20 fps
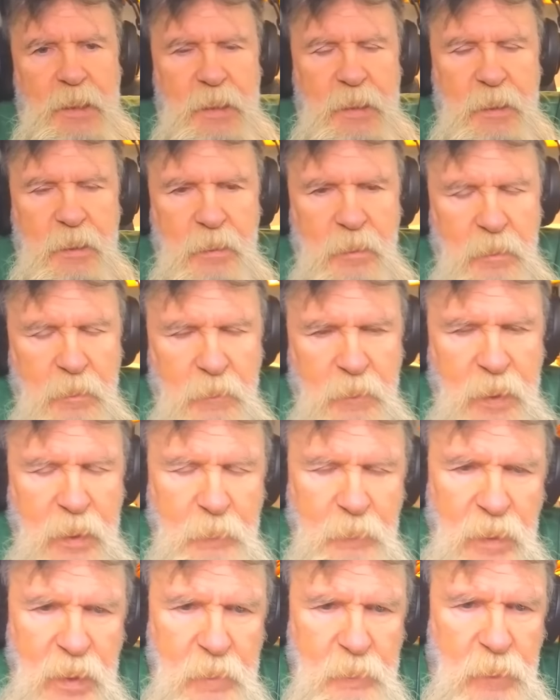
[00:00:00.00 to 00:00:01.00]
you know, he
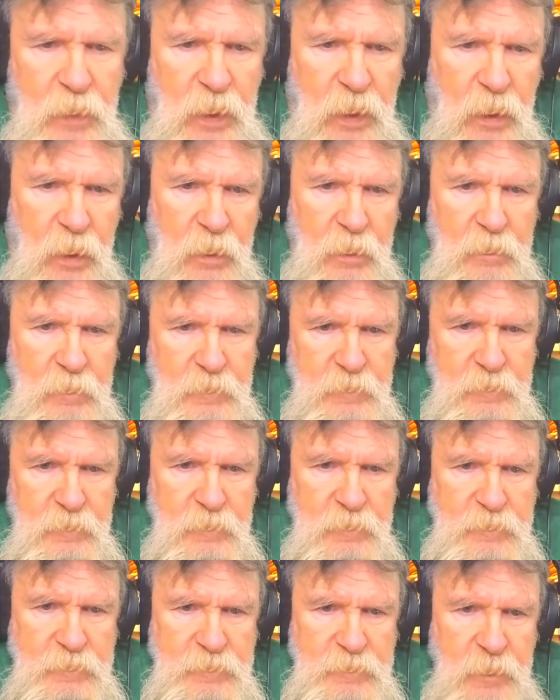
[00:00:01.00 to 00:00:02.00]
may be
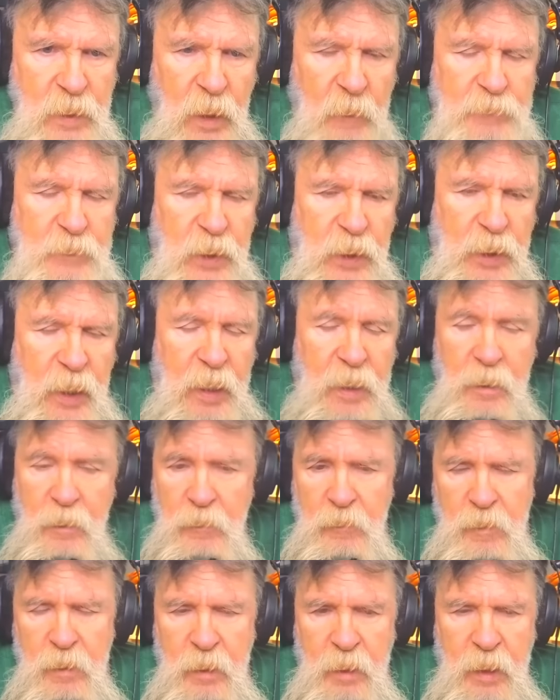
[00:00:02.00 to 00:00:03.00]
up to date
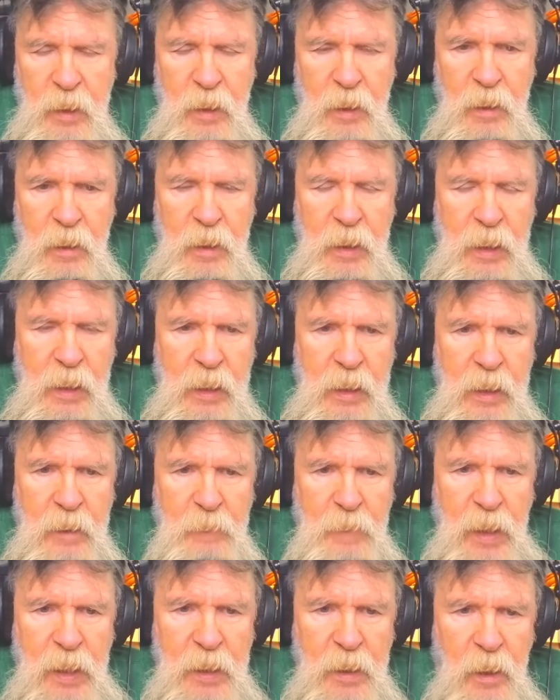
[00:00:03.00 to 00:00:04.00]
on it and he
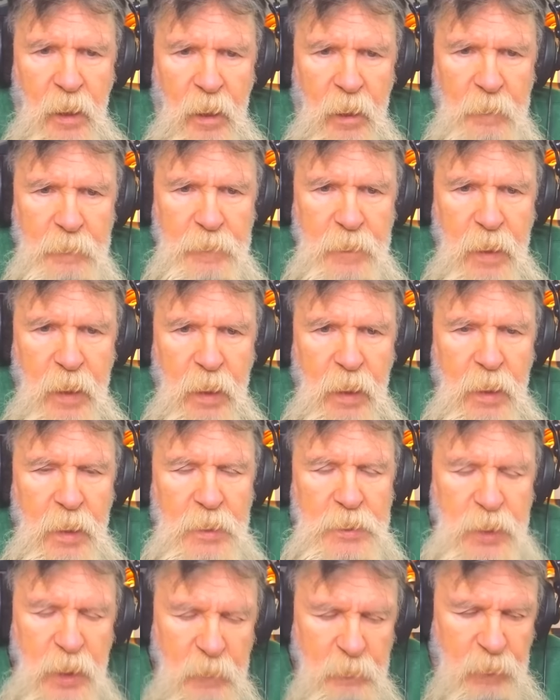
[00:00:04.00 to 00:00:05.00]
may not.
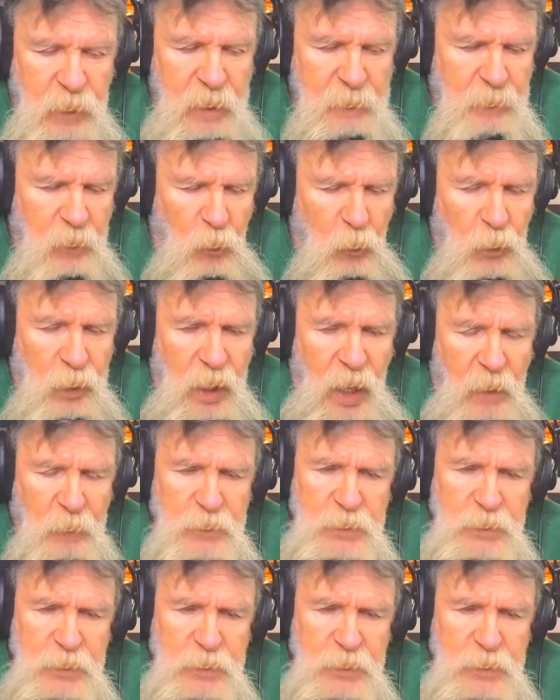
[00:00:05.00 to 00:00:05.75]
See, people, when I was